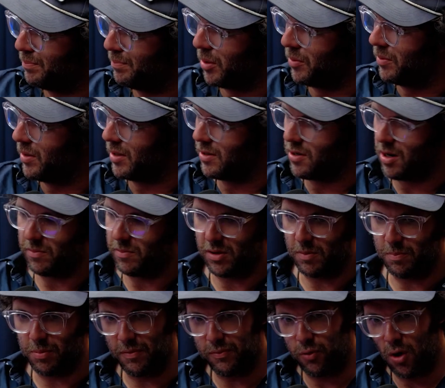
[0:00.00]
both in terms
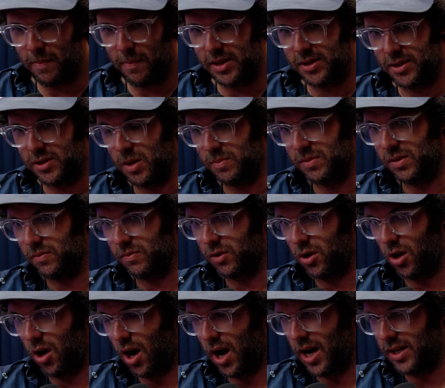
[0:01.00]
of performance, in terms of
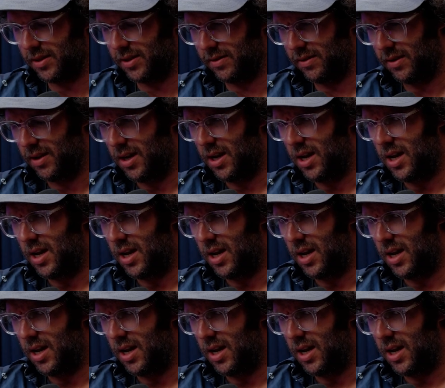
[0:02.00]
cost,